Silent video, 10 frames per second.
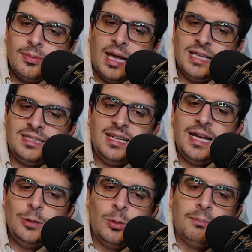as the
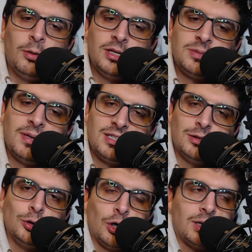81 points makes
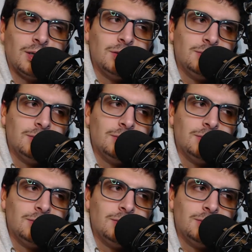it look.